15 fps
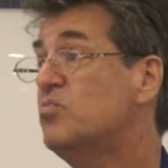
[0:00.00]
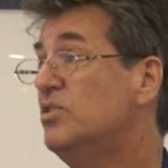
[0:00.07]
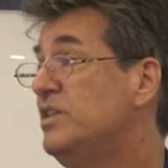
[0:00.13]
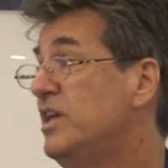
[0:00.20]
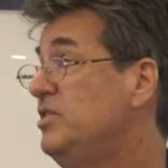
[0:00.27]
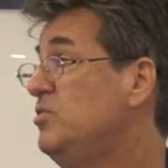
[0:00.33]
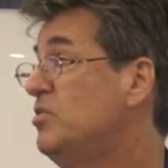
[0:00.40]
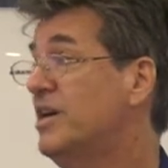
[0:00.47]
one
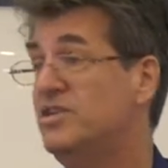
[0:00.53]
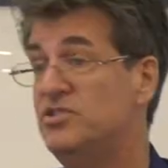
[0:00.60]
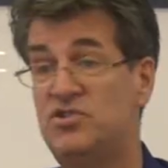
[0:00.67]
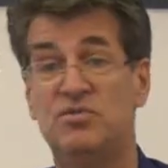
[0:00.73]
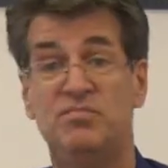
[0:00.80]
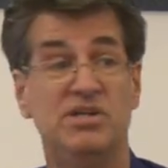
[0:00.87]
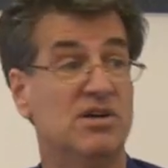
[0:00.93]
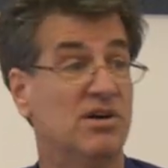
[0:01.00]
that you guys
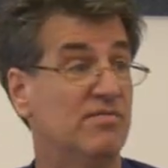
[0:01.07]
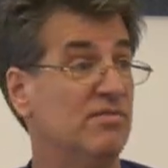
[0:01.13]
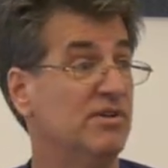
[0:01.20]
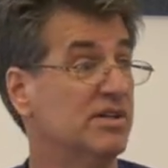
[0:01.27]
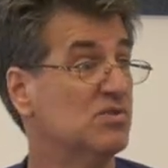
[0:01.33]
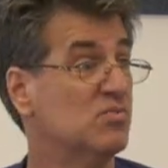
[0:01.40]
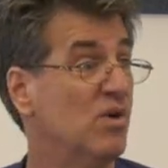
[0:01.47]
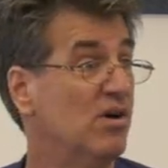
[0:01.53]
should be
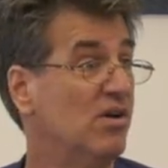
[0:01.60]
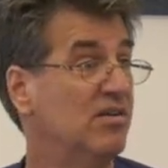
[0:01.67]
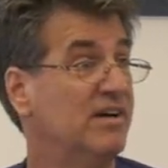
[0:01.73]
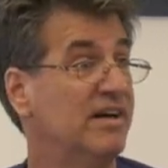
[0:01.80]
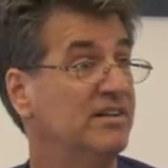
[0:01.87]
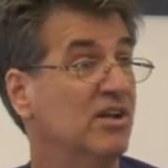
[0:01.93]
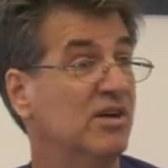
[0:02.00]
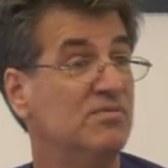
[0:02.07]
covering as well.
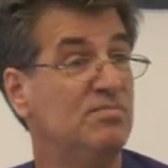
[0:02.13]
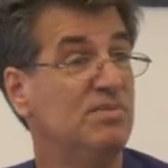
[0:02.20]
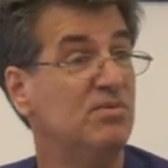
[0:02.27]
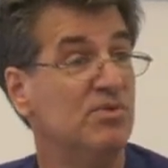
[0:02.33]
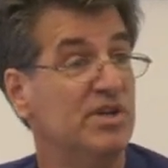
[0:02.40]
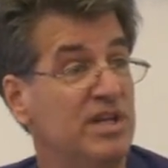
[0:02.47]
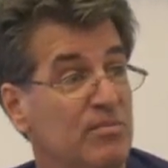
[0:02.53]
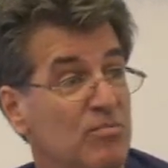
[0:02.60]
I'd love to be
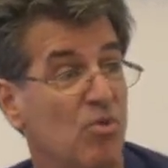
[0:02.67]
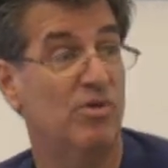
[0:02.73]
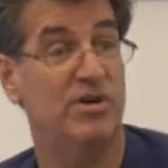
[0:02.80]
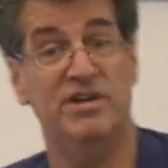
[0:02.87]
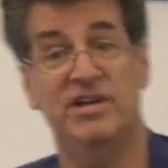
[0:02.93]
reading more,